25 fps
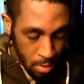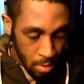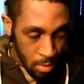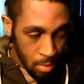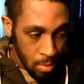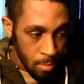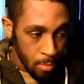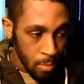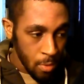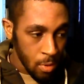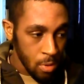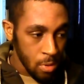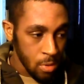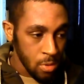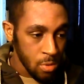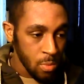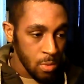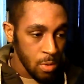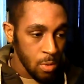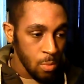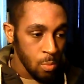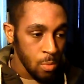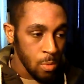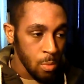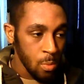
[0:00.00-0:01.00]
You know,
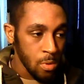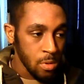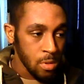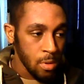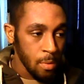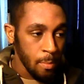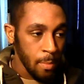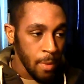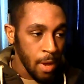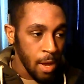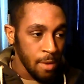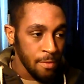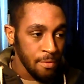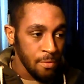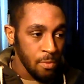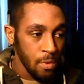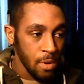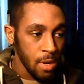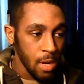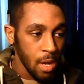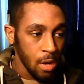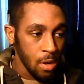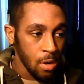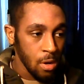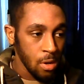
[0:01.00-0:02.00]
because we wasn't
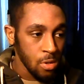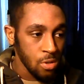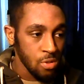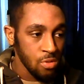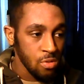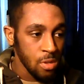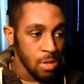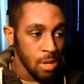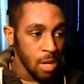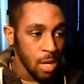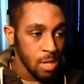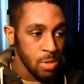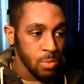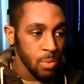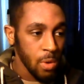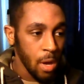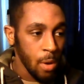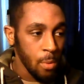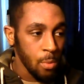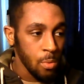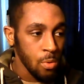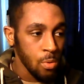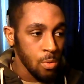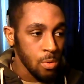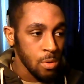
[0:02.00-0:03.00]
mindful of that country. That's
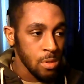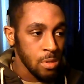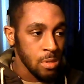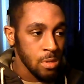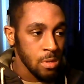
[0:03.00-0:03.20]
why our